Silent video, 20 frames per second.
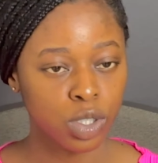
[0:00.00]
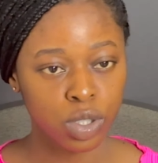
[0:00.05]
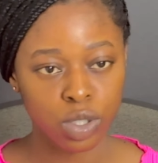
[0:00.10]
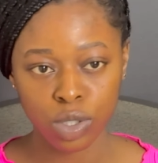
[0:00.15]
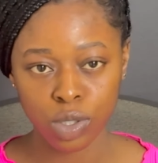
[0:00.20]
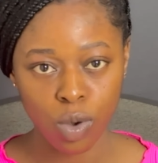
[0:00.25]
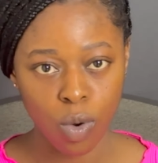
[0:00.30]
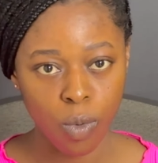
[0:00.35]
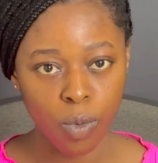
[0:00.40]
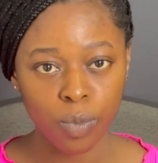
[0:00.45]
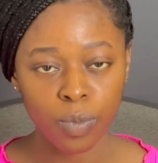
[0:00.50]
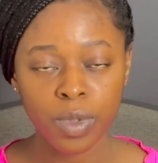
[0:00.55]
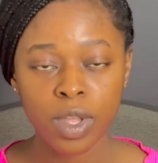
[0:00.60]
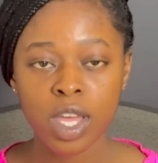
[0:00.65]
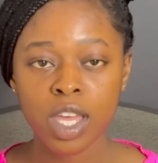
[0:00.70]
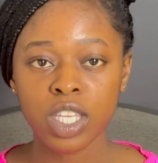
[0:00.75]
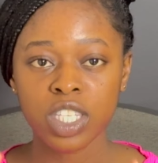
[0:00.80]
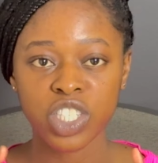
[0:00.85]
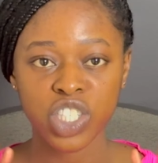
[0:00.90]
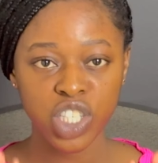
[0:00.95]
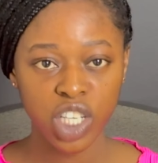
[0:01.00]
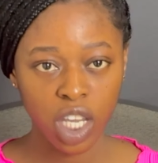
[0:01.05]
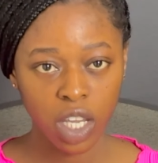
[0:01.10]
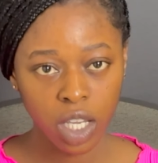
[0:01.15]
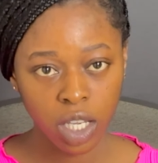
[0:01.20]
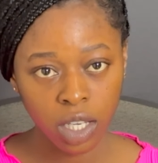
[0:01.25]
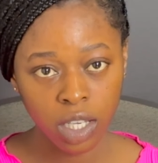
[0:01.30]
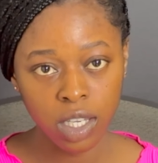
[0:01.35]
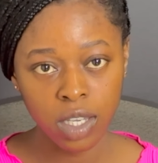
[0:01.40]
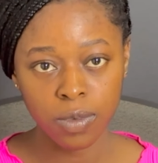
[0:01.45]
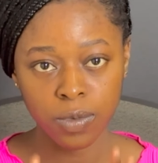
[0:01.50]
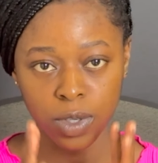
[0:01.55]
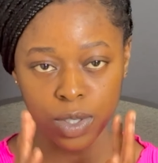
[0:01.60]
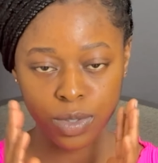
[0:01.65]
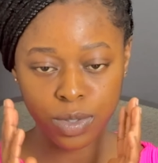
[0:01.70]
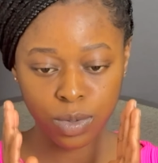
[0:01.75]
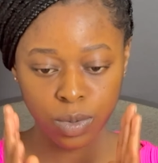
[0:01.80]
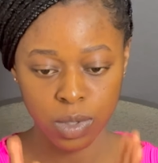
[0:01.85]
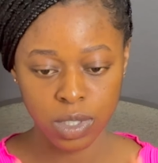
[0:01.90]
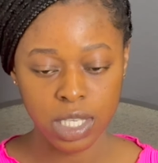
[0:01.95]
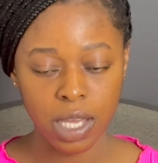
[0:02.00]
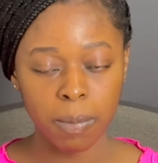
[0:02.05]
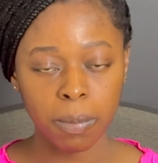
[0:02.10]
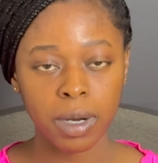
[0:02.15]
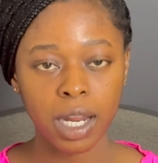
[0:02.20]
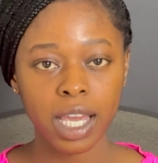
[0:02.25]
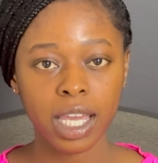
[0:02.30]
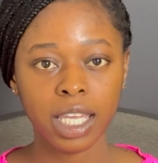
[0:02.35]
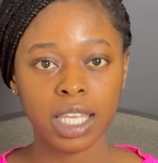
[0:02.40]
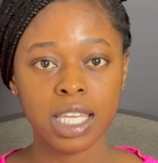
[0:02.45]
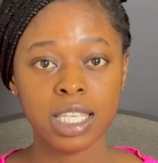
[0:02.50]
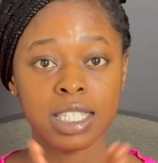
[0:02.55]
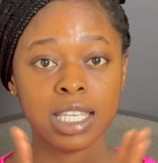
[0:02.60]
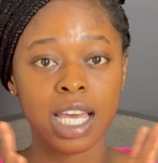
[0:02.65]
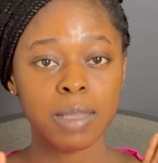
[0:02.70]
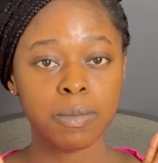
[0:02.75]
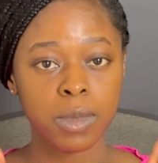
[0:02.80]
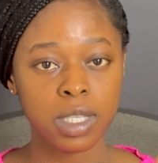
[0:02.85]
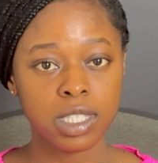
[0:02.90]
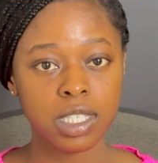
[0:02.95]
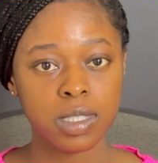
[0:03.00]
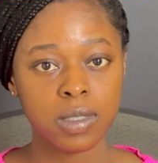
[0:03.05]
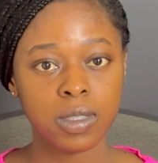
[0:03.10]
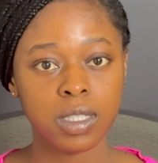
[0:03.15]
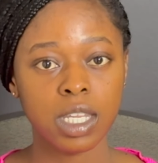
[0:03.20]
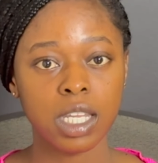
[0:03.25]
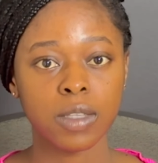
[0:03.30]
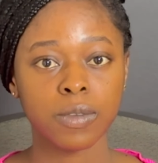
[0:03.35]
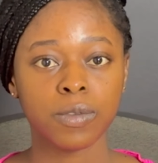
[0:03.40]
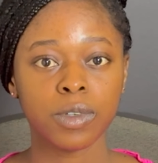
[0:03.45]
No. Check if your school is admitting students